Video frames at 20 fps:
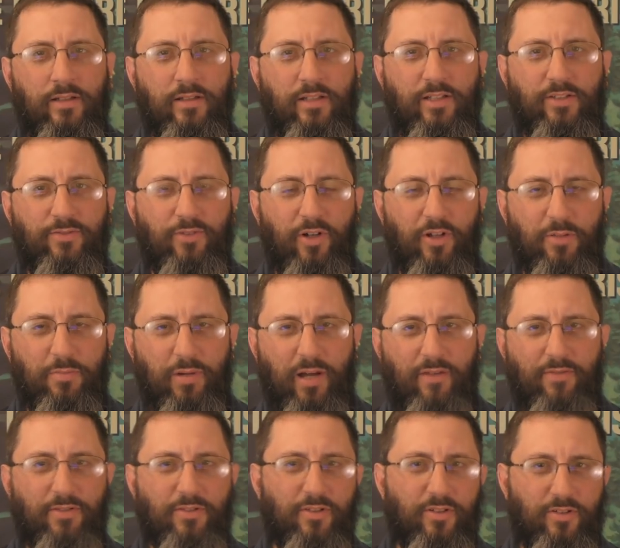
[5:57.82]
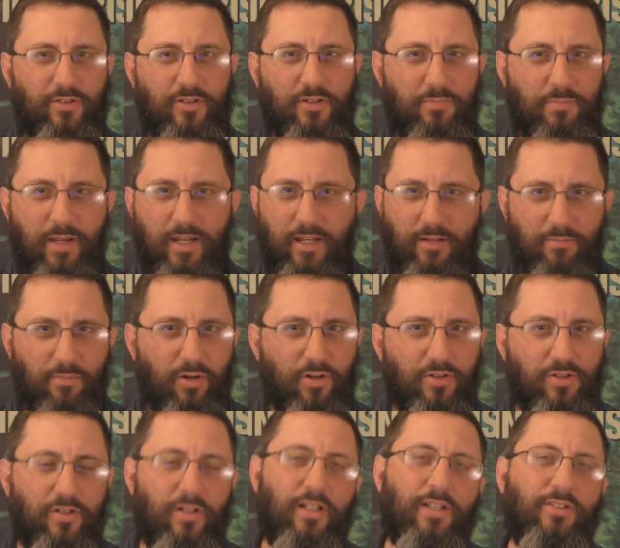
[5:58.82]
These false prophets that are just making
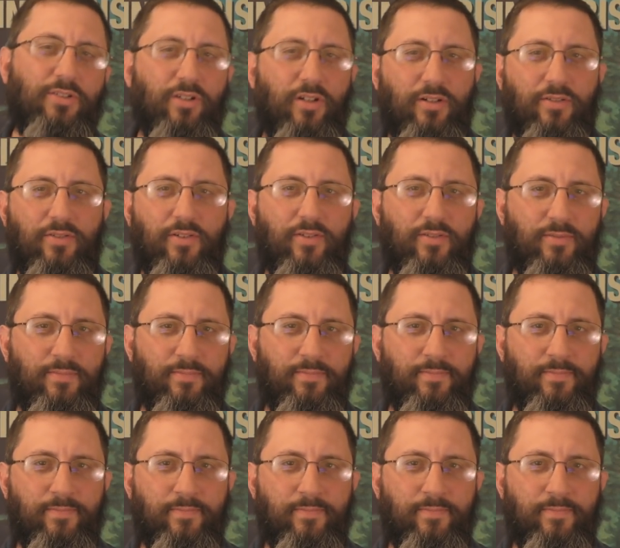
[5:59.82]
merchandise off of them.